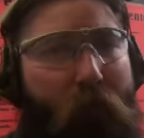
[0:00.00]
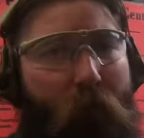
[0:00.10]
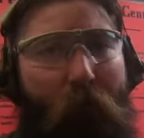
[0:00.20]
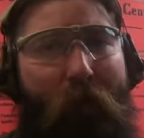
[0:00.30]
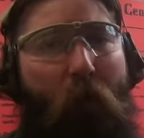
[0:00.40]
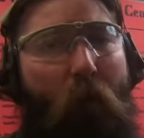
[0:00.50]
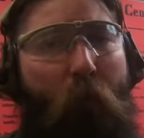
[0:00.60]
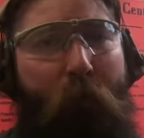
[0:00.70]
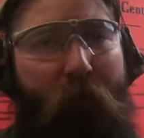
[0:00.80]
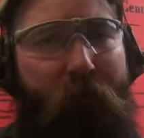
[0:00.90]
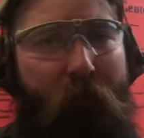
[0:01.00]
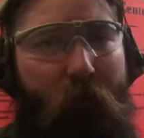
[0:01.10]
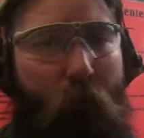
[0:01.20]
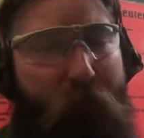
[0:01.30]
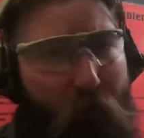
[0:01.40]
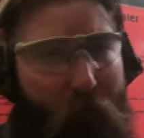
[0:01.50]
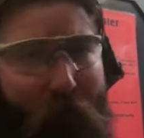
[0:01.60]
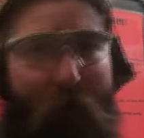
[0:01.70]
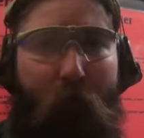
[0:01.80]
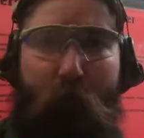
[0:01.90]
We don't allow armor piercing, we don't
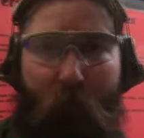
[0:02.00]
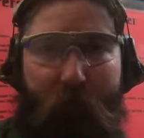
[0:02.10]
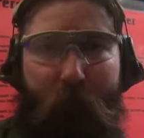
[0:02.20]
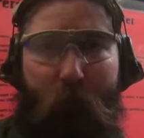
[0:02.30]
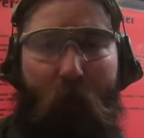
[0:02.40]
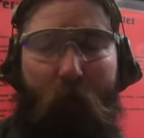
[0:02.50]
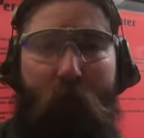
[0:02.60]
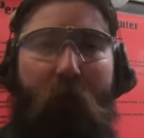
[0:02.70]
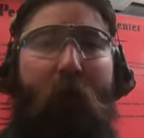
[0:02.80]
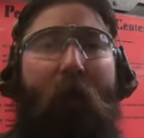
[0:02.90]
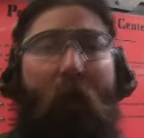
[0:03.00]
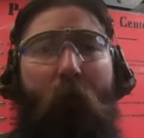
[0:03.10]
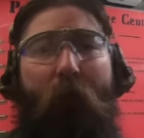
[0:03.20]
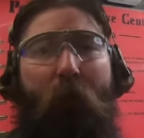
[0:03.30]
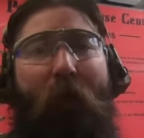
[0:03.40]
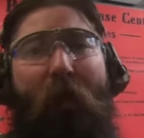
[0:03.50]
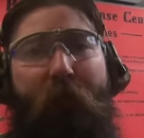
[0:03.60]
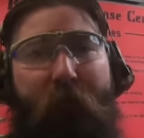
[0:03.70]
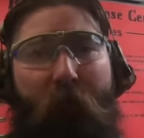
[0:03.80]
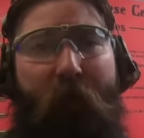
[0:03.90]
allow tracer rounds, and we don't allow
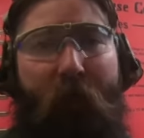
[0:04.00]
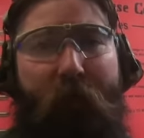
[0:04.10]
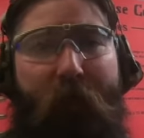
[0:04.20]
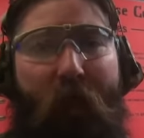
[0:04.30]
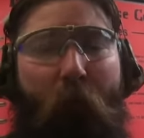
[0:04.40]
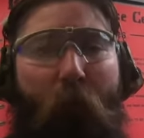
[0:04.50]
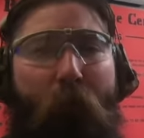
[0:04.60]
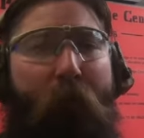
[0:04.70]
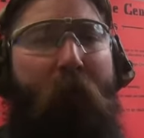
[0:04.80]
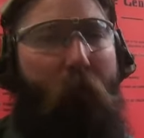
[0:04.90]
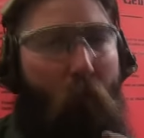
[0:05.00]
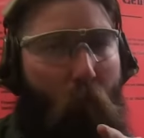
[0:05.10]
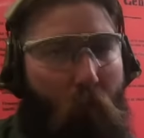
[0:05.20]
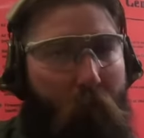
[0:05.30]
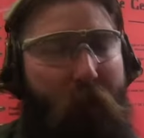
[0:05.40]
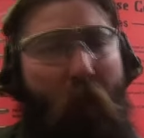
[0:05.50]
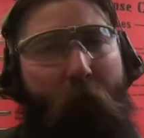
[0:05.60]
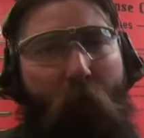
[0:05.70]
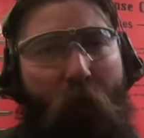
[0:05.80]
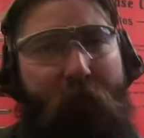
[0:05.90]
steel cased ammo. One of the
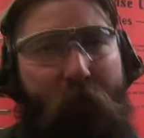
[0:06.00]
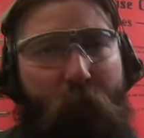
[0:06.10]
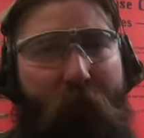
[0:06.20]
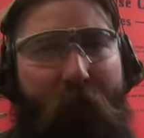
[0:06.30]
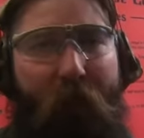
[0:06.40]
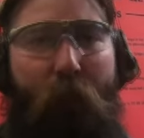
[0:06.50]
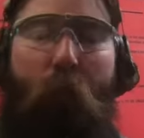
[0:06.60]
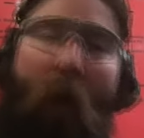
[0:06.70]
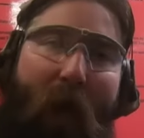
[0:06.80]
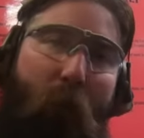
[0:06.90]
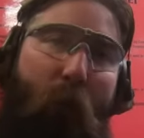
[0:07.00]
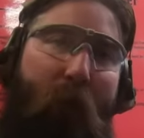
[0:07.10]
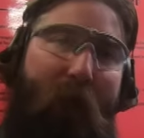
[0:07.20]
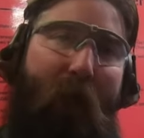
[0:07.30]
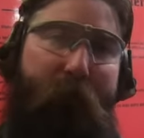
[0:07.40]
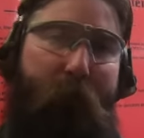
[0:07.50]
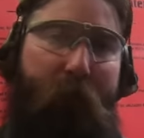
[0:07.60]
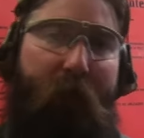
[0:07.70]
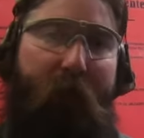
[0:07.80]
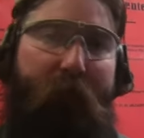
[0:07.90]
common questions we get is, why don't we allow
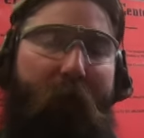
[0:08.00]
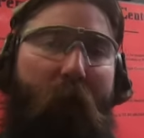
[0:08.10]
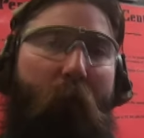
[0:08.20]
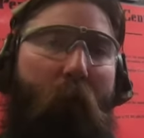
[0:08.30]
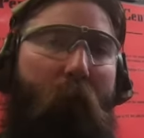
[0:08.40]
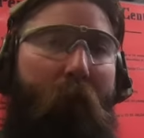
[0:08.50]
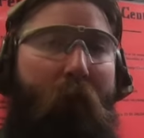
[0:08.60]
steel cased ammo?